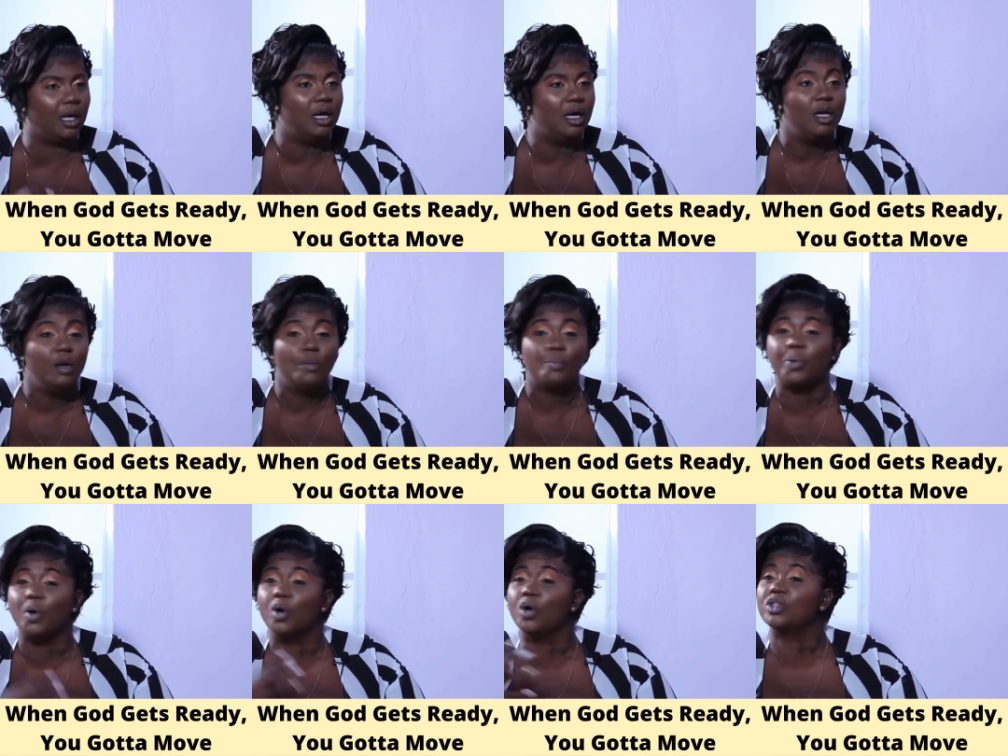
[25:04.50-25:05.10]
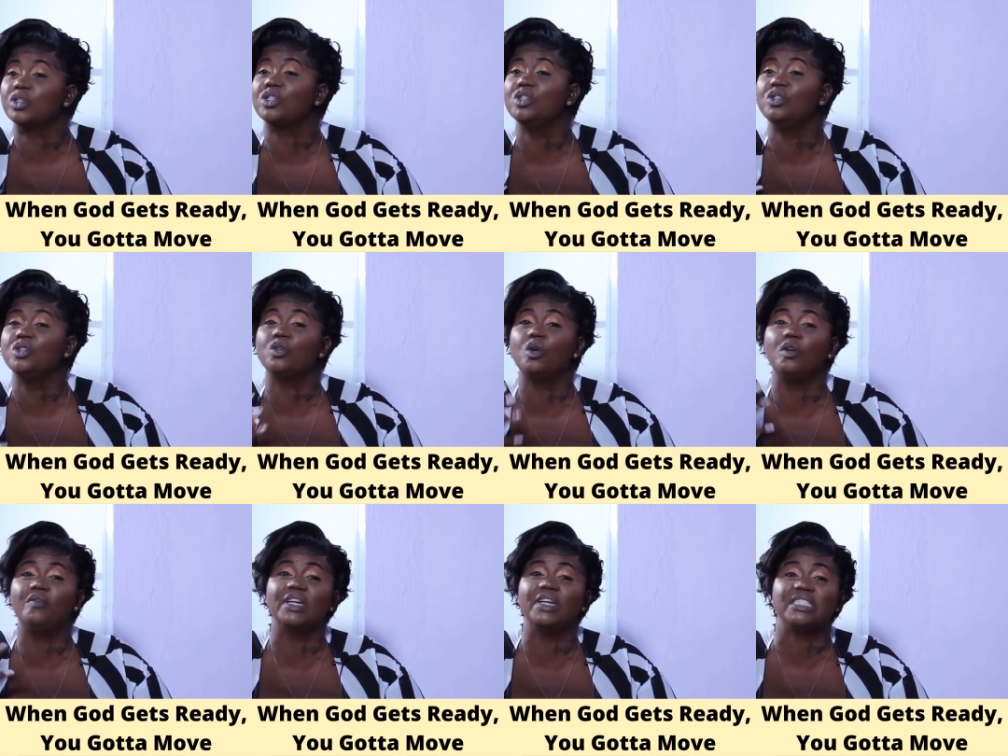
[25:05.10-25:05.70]
Mm-hmm.
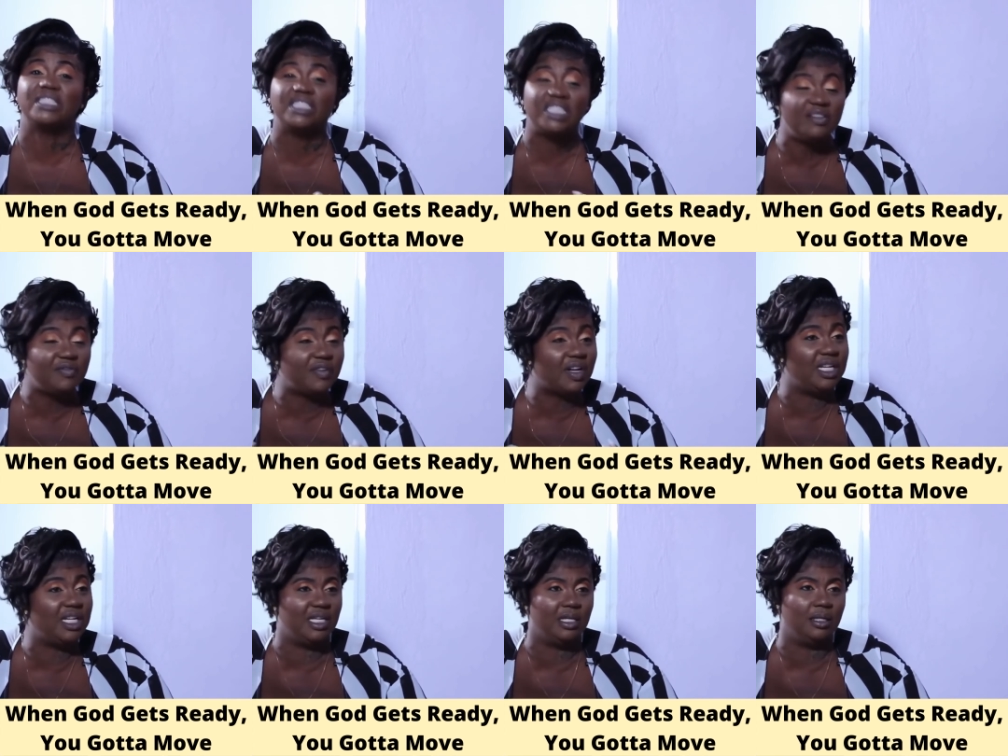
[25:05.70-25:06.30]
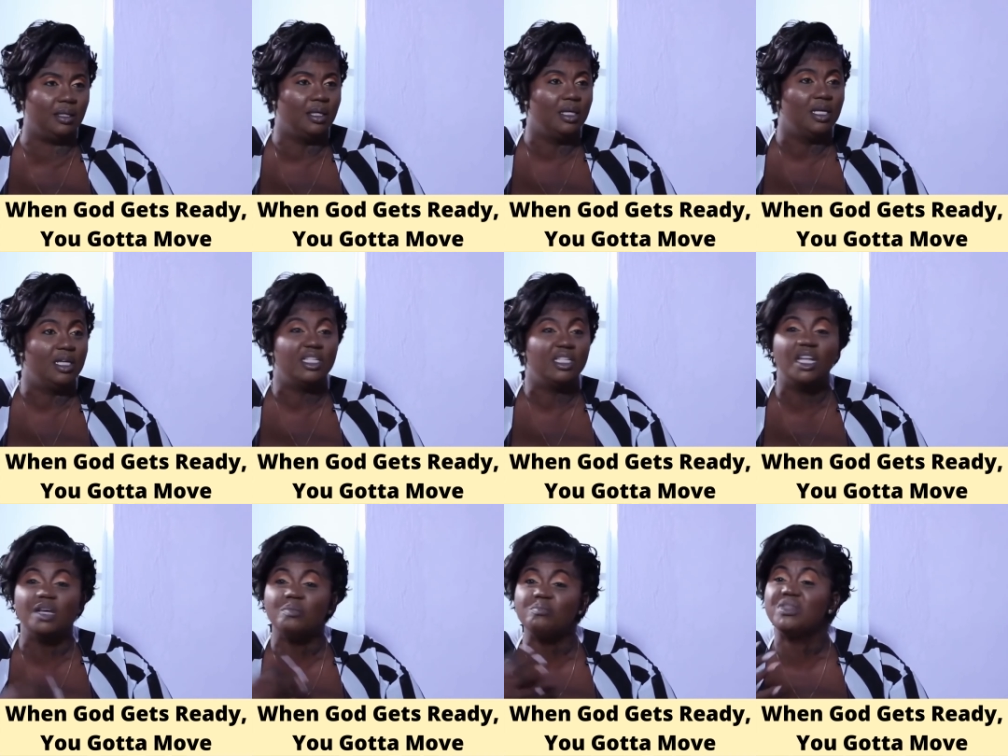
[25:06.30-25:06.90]
Persons over Tivoli,
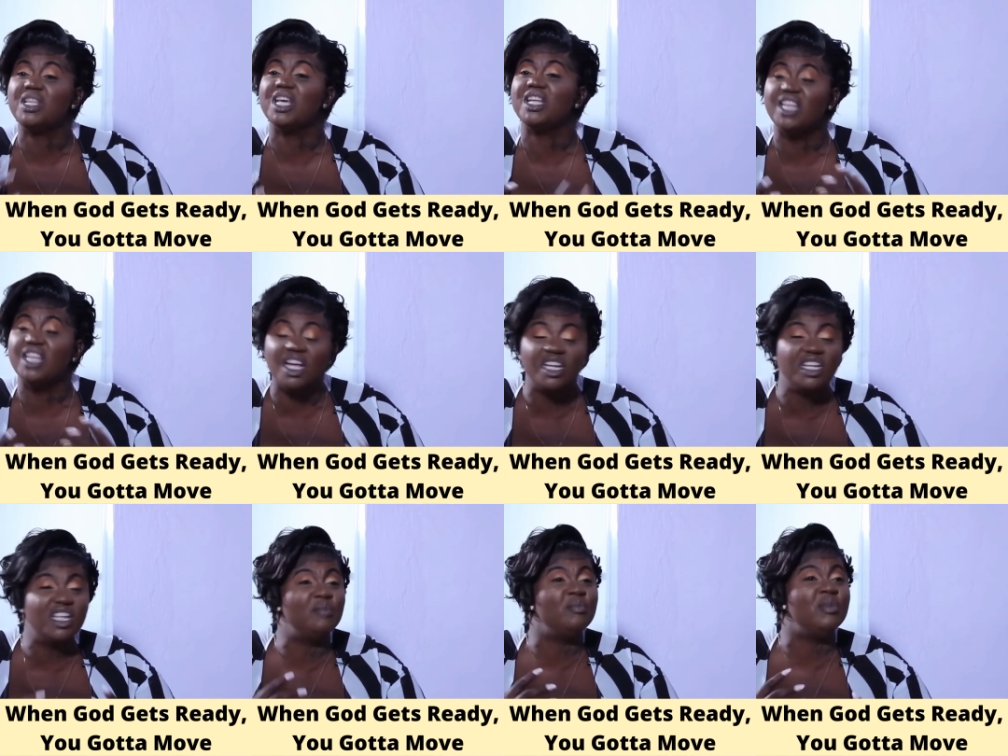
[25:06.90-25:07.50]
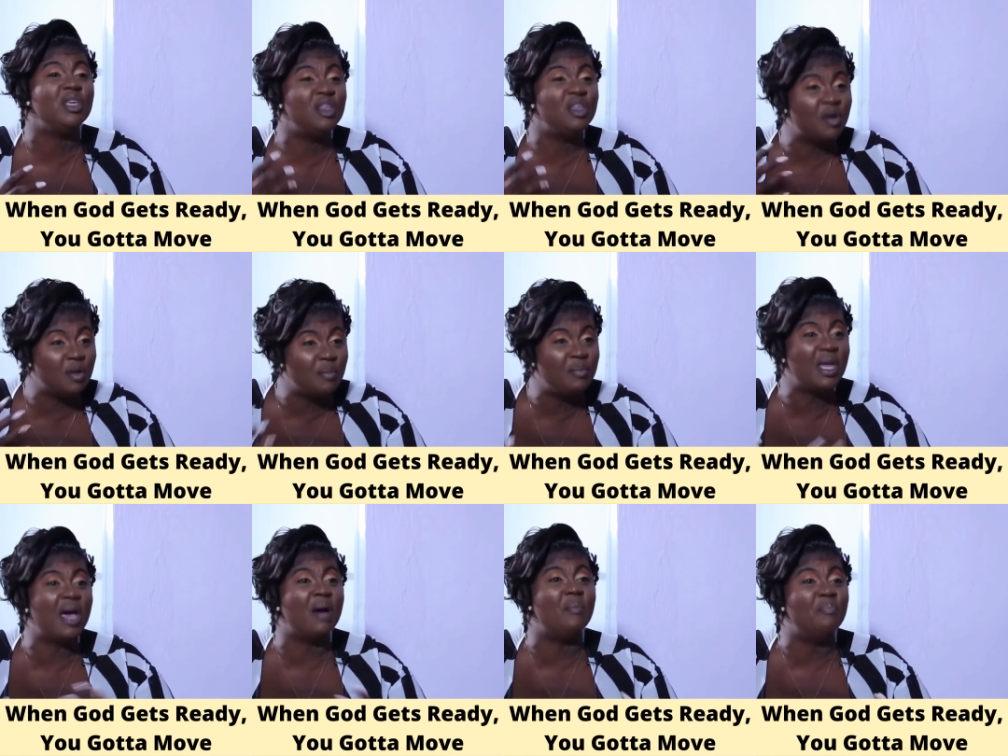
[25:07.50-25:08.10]
them daddy and them
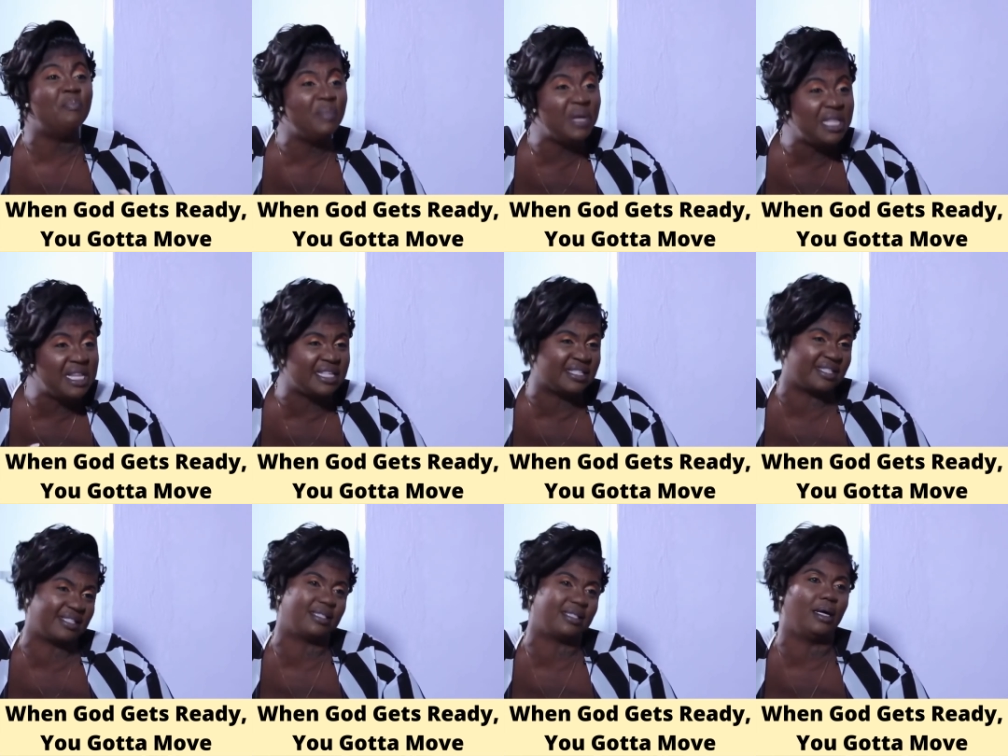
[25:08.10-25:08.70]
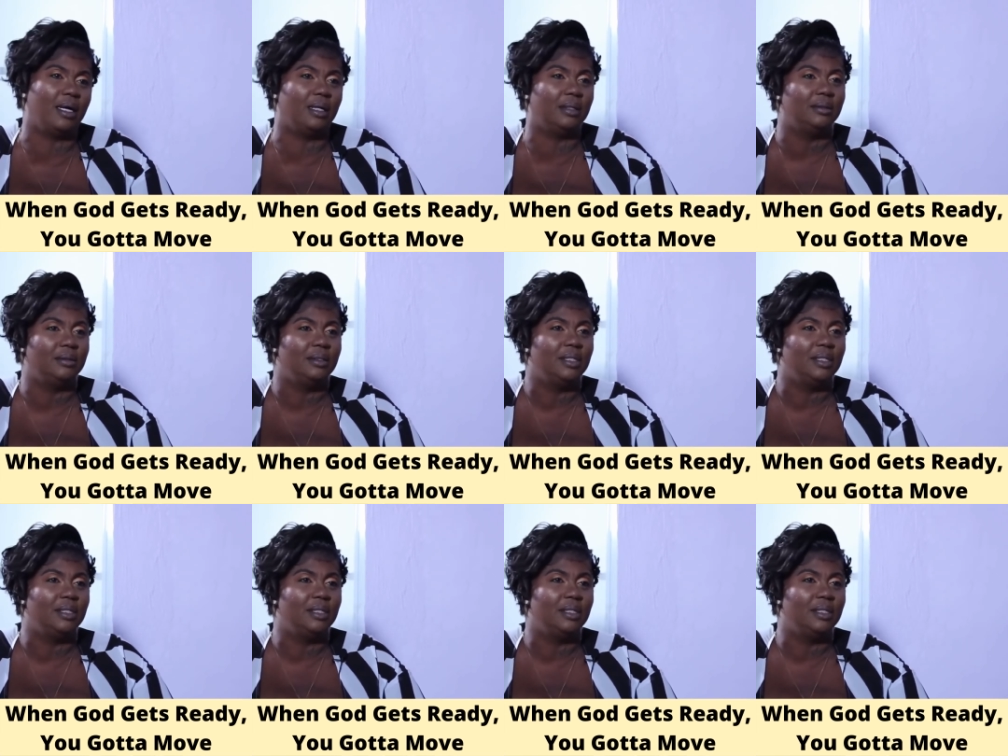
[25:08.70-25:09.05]
hear me, and minister.